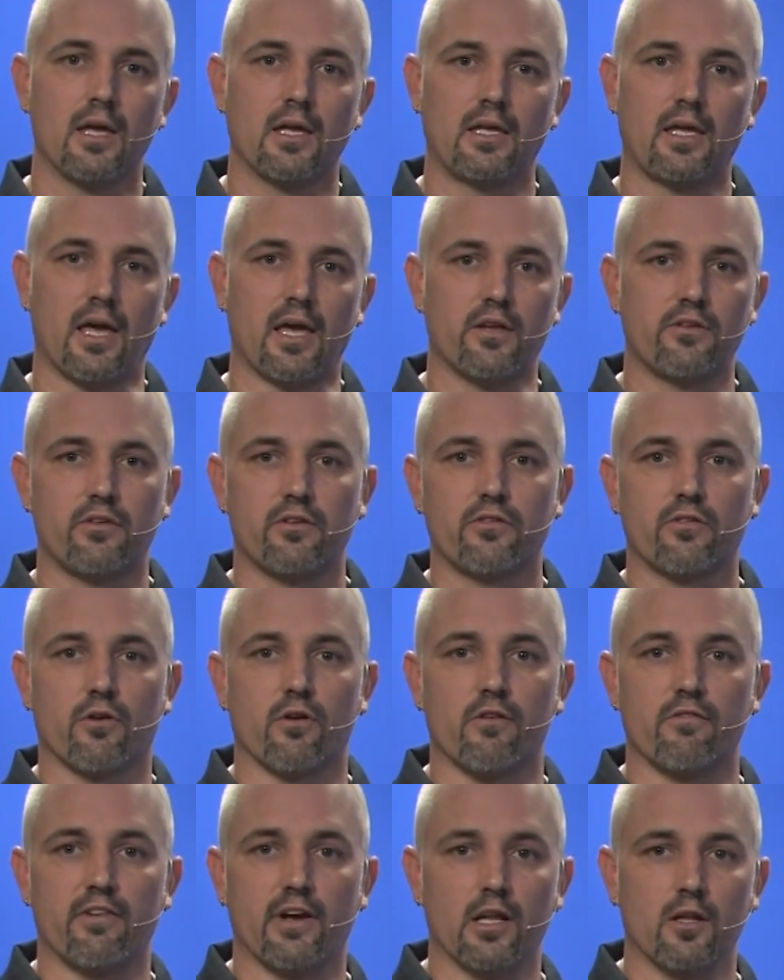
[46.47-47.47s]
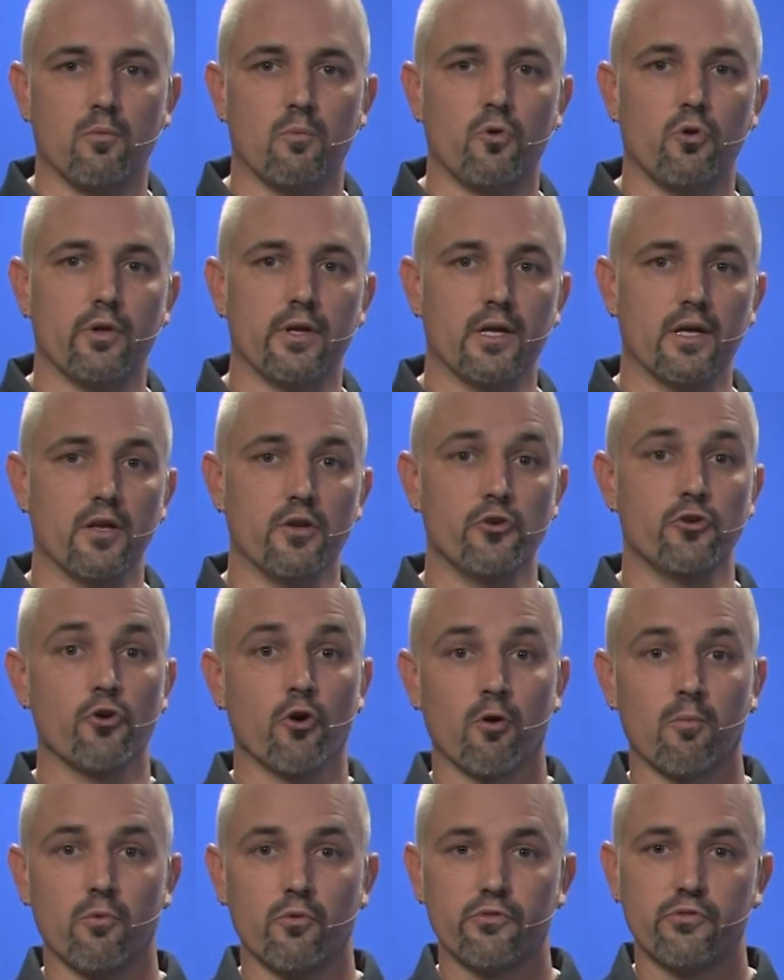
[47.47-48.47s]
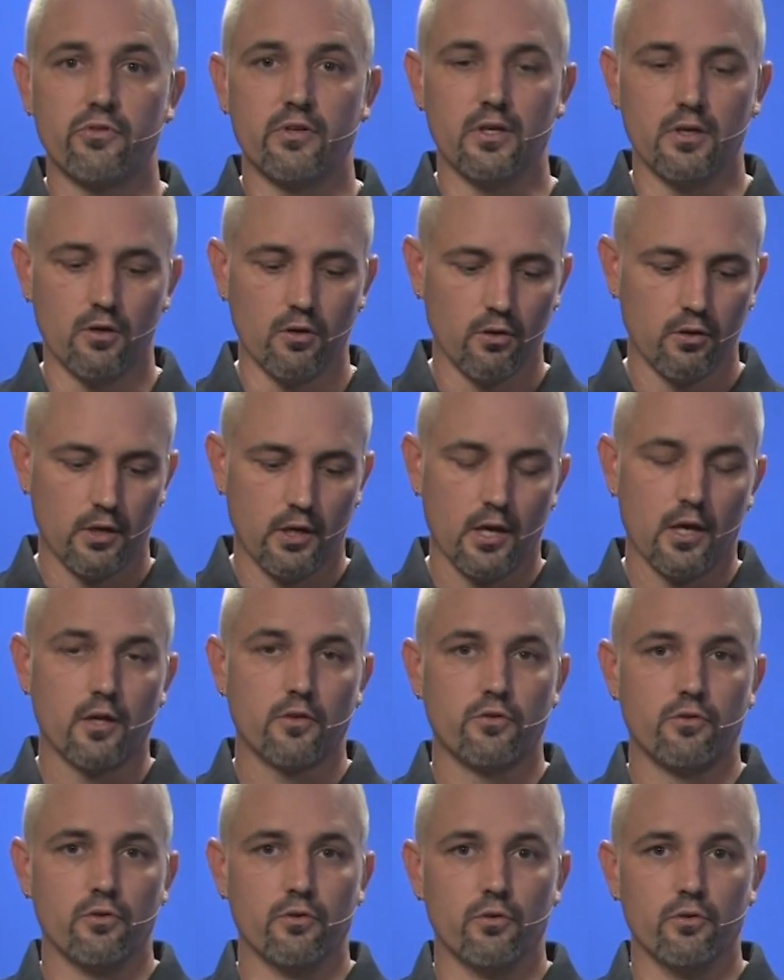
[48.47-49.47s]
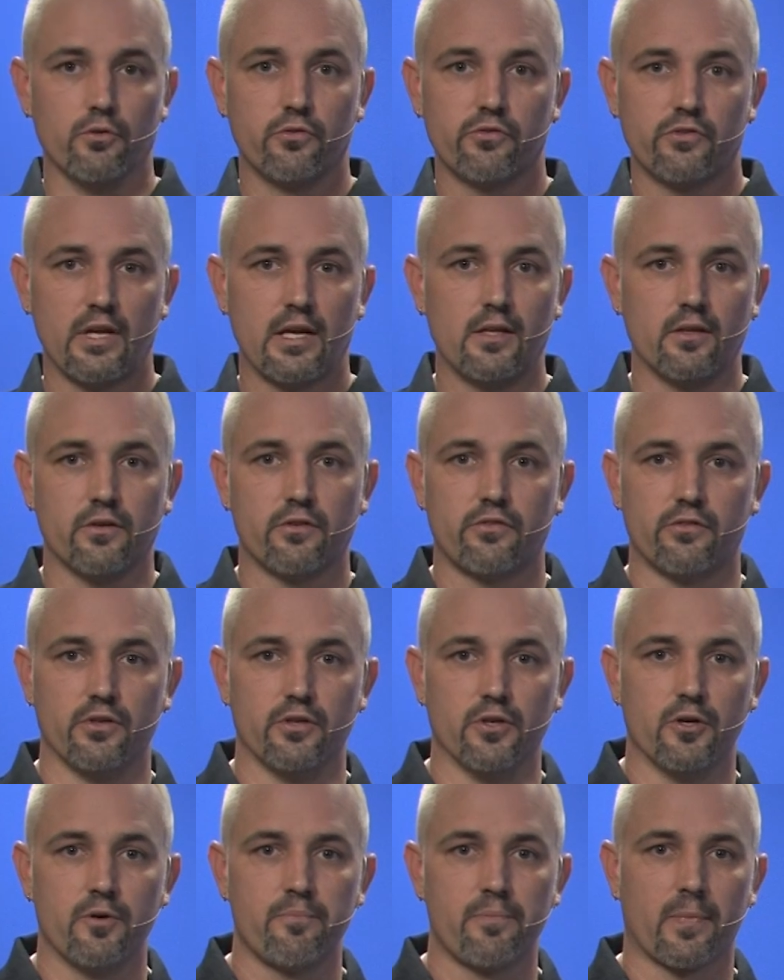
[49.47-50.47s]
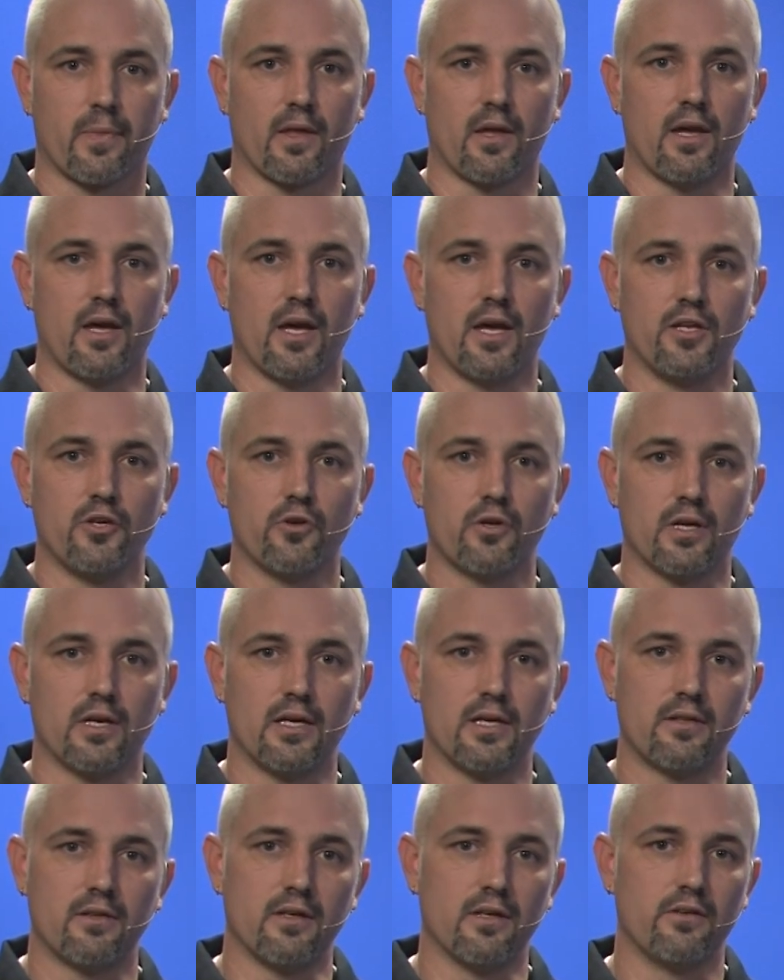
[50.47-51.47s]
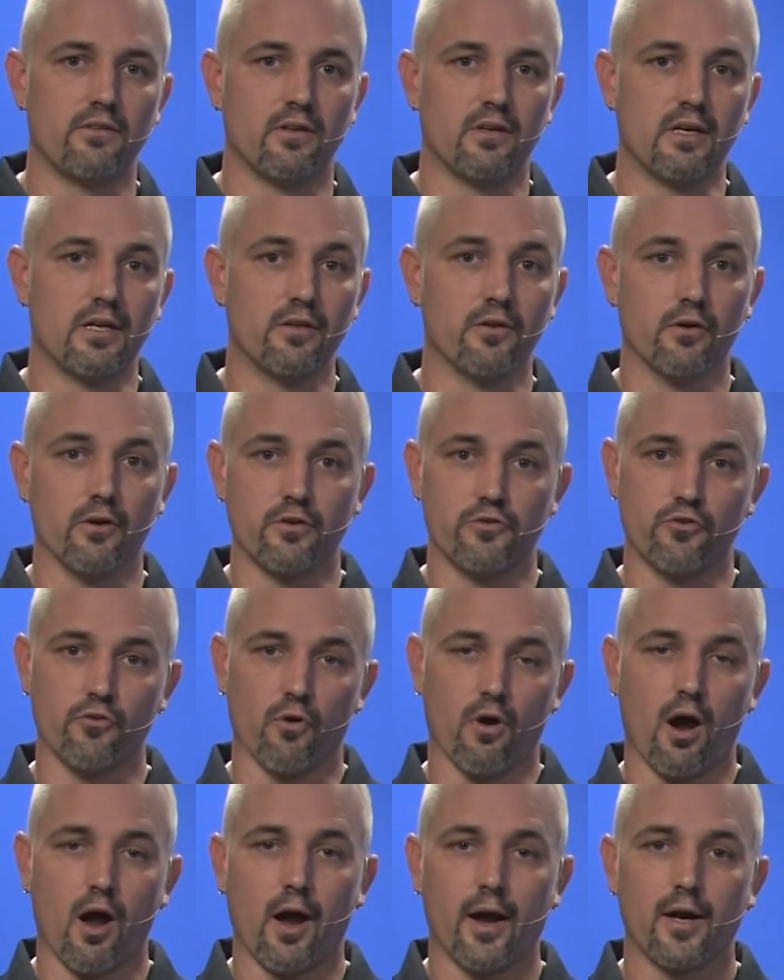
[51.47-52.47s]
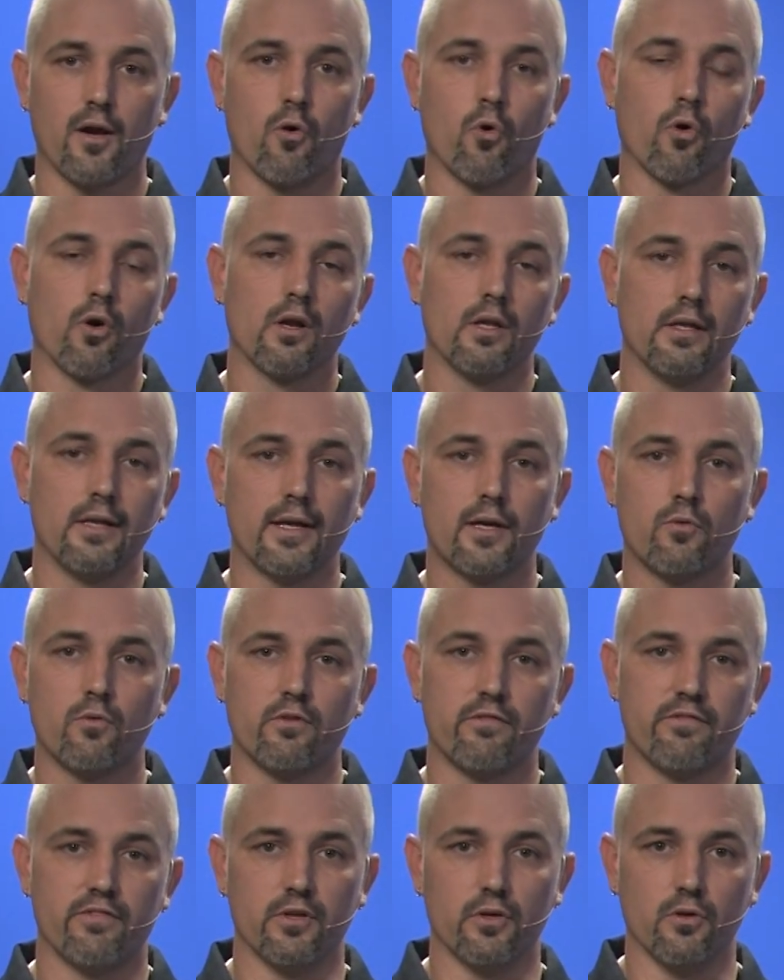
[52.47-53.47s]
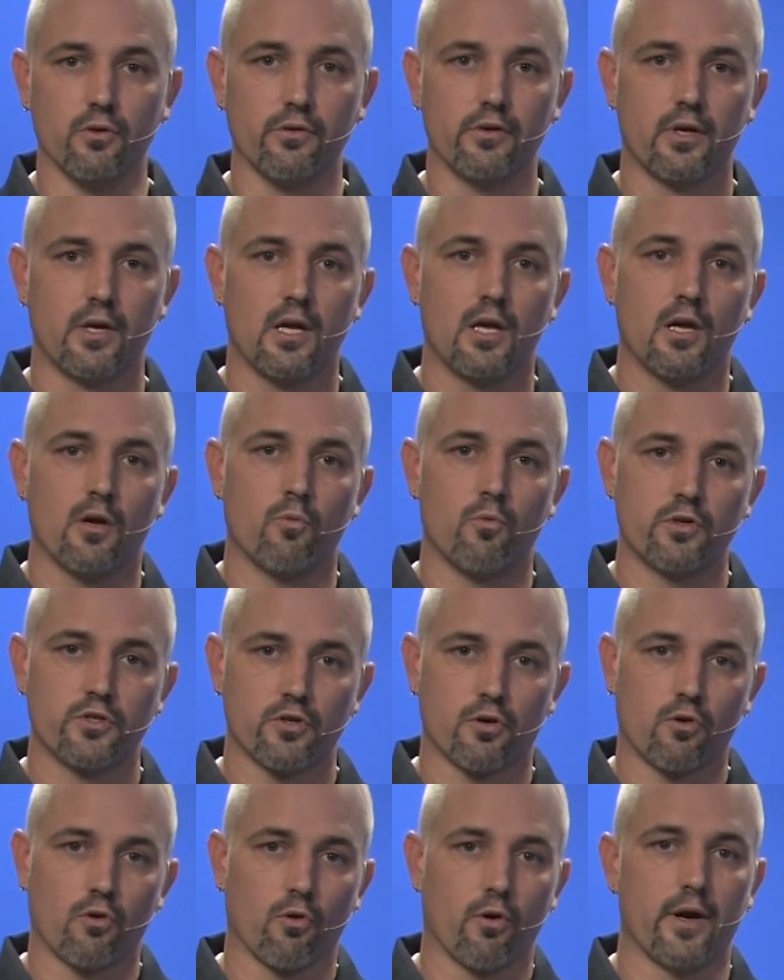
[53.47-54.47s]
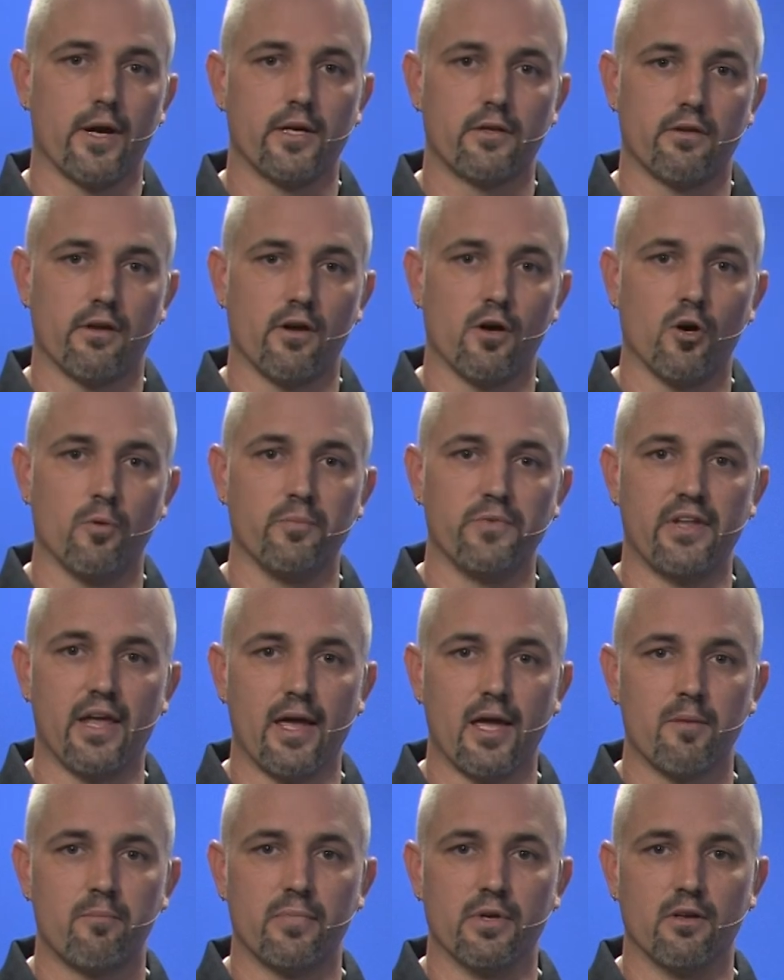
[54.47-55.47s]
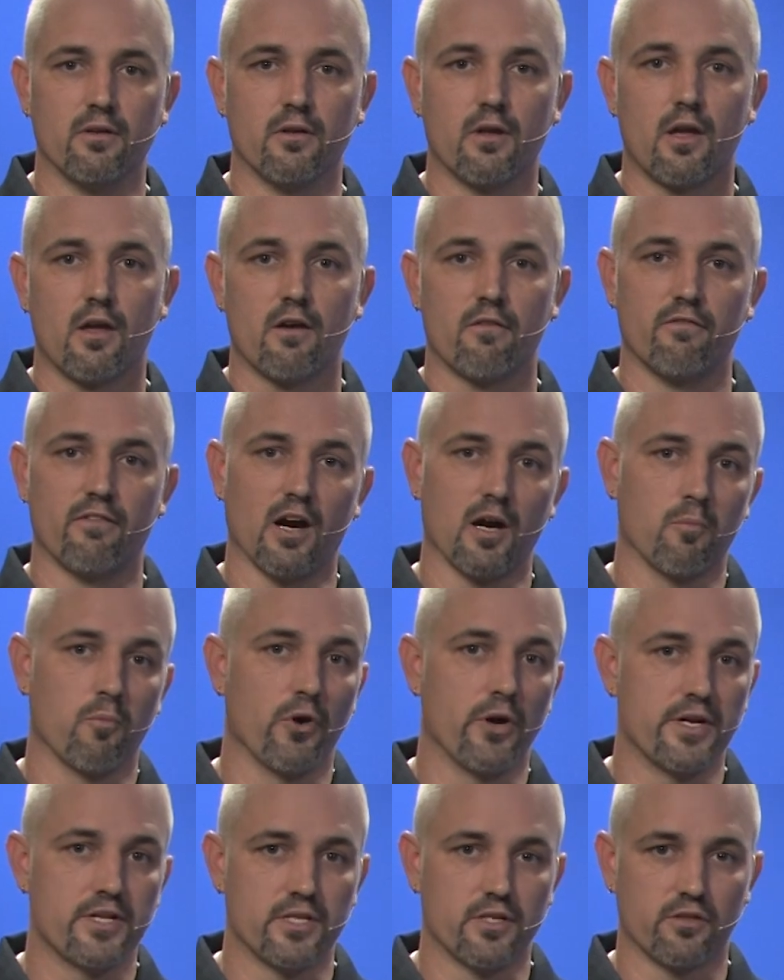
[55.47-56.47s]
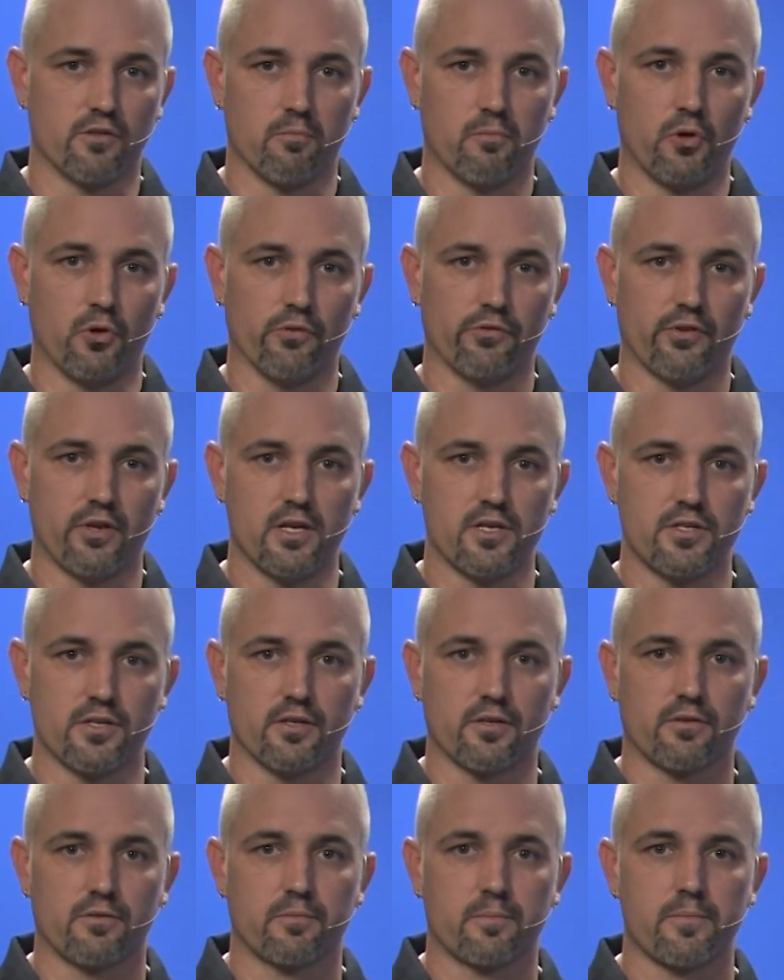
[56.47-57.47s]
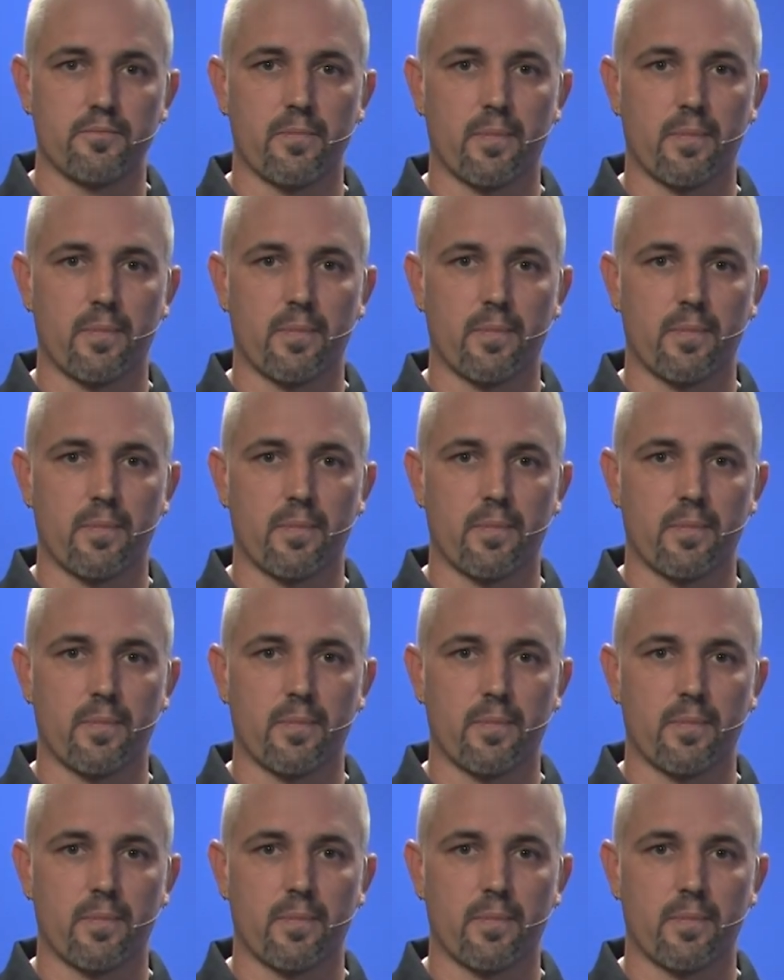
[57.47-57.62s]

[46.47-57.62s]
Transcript: Cases are available in durable steel to stainless steel, and you can get these in either a dry or a liquid filled, which are great to help dampen vibrations and pulsations.